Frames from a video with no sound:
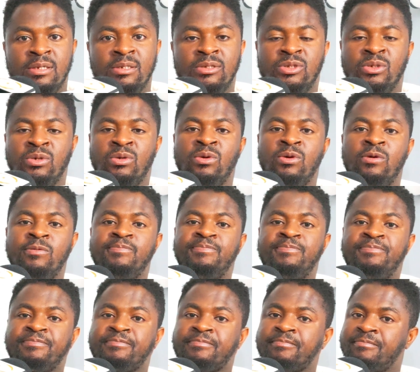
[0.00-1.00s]
So,
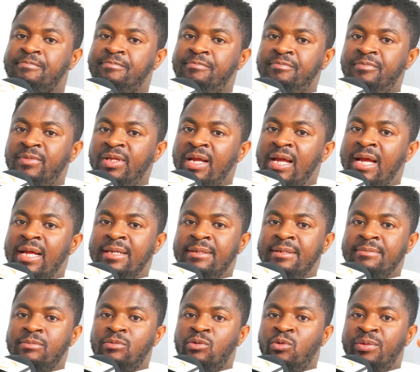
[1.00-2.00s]

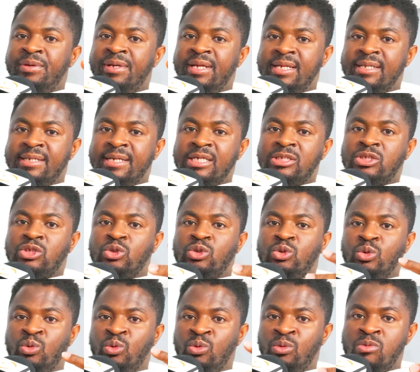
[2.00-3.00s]
and within these
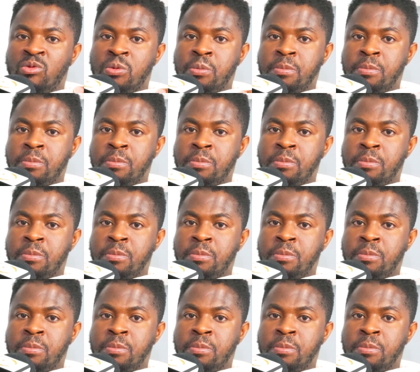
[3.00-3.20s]
two,